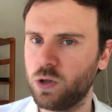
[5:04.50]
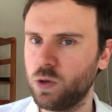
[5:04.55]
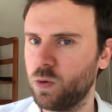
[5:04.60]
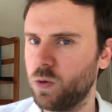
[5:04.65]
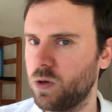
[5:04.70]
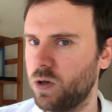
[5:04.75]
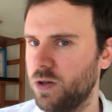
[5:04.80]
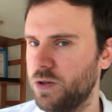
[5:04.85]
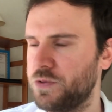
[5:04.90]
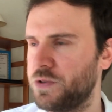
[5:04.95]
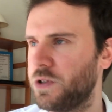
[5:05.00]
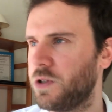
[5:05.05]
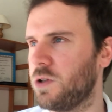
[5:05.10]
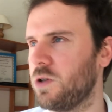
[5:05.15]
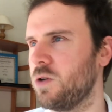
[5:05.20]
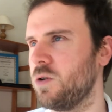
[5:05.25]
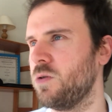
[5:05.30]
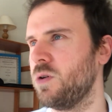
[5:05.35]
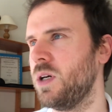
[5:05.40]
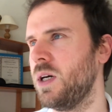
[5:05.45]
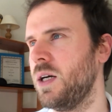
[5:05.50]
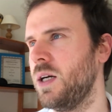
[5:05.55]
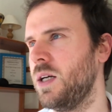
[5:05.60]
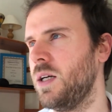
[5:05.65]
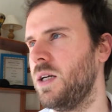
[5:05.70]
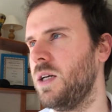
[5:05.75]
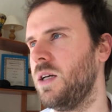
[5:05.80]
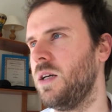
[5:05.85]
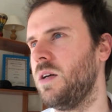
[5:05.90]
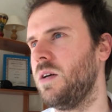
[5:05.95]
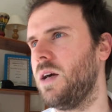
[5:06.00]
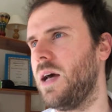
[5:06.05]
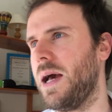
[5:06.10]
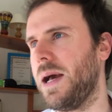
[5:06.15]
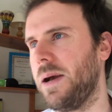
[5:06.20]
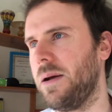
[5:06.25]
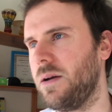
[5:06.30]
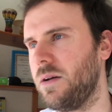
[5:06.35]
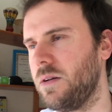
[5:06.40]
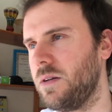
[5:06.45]
towards you know
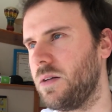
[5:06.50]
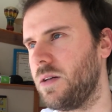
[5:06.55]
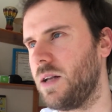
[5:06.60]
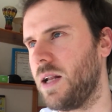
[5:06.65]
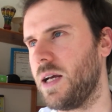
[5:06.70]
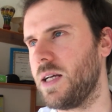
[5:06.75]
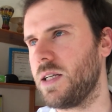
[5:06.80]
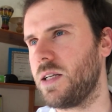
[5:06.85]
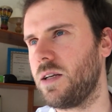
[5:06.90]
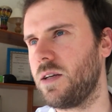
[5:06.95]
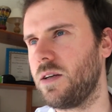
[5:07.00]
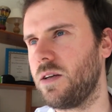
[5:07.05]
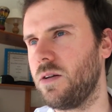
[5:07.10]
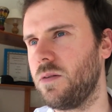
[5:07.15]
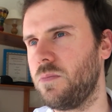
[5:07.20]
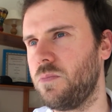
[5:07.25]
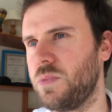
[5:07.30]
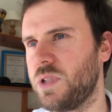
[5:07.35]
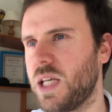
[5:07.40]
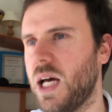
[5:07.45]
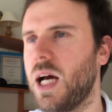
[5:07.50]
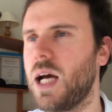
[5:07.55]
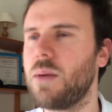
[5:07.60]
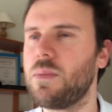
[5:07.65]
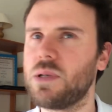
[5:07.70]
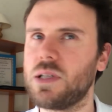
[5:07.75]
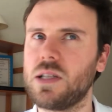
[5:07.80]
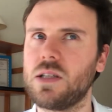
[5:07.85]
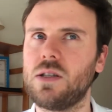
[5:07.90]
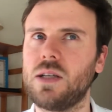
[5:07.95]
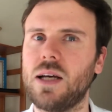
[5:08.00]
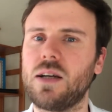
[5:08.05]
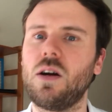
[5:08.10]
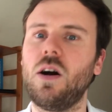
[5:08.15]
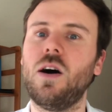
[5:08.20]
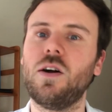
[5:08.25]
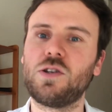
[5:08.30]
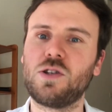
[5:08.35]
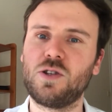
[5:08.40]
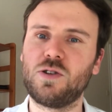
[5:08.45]
like types that
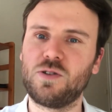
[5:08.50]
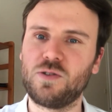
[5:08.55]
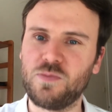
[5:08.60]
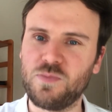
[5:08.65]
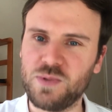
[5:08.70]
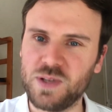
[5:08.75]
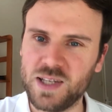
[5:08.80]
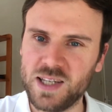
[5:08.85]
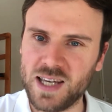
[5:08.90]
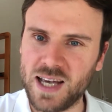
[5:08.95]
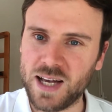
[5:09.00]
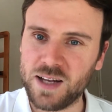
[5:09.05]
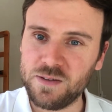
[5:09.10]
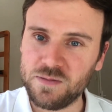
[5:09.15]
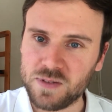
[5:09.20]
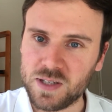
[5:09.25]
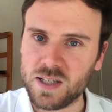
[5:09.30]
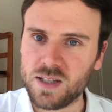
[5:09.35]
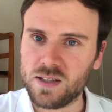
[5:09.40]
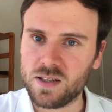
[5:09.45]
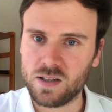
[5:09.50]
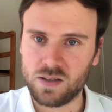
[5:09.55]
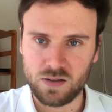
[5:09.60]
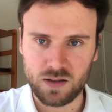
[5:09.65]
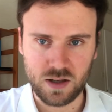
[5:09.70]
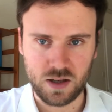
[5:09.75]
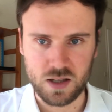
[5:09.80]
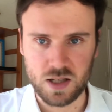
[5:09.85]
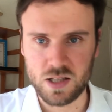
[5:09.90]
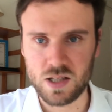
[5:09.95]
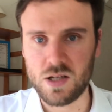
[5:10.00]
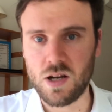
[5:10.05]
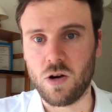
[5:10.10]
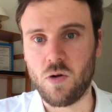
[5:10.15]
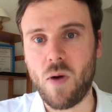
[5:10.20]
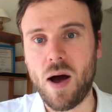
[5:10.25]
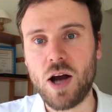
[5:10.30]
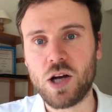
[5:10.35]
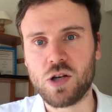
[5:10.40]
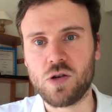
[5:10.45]
ought to be envied like, uh, this is
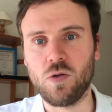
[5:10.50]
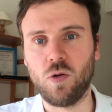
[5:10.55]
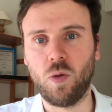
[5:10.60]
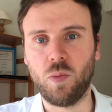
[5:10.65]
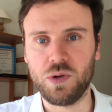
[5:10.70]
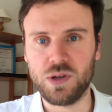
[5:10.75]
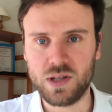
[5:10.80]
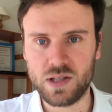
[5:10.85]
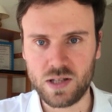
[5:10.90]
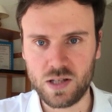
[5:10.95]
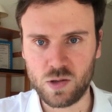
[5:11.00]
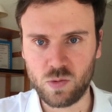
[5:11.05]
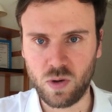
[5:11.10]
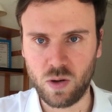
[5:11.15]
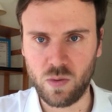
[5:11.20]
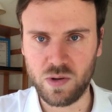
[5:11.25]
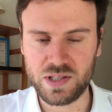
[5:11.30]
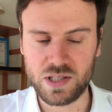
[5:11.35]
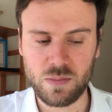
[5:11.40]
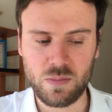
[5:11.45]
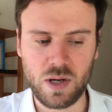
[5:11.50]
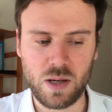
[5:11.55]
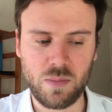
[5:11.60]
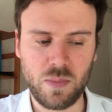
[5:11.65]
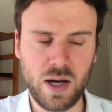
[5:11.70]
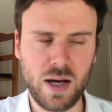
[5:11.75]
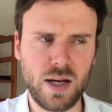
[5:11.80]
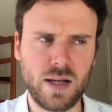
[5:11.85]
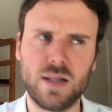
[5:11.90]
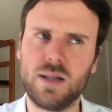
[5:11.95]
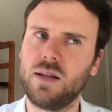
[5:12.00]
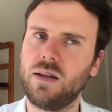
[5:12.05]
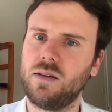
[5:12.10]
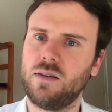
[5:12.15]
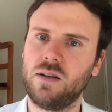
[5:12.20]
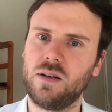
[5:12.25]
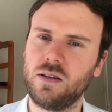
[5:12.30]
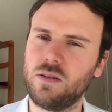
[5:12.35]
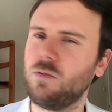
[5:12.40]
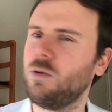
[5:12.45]
not rational but this is what was in my mind and i
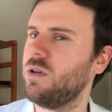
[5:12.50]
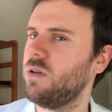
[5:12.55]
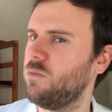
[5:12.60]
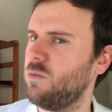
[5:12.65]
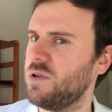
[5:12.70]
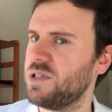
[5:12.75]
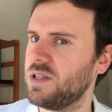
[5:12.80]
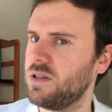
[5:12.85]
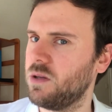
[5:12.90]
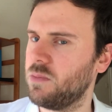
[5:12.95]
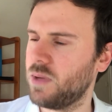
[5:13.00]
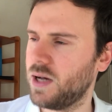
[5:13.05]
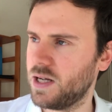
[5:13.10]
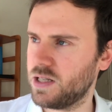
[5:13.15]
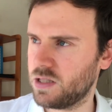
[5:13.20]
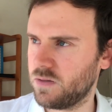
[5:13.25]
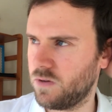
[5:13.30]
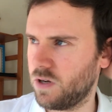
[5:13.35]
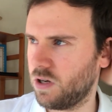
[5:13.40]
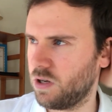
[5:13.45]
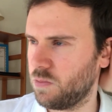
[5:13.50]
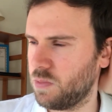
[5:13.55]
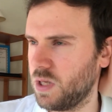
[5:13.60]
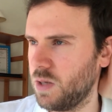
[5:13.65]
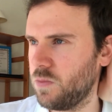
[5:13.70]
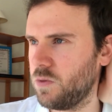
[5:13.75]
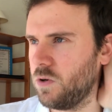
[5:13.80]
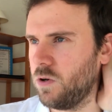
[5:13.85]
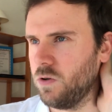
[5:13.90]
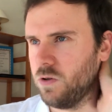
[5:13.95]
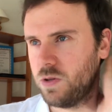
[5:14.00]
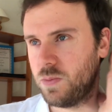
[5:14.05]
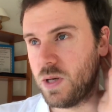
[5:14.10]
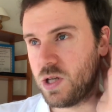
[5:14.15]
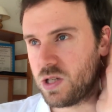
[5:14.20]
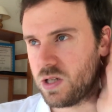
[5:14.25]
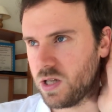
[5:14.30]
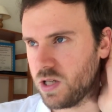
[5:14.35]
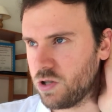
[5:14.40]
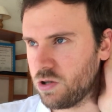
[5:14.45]
think in what was in the minds of a lot of people
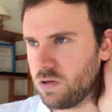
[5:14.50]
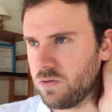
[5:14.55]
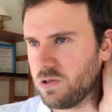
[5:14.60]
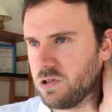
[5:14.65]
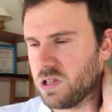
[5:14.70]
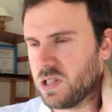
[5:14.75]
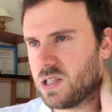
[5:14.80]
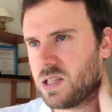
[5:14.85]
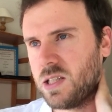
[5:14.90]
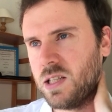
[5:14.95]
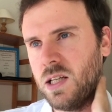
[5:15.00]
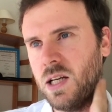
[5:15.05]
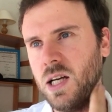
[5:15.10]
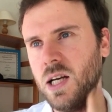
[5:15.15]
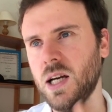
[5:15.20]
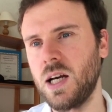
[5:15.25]
especially introverts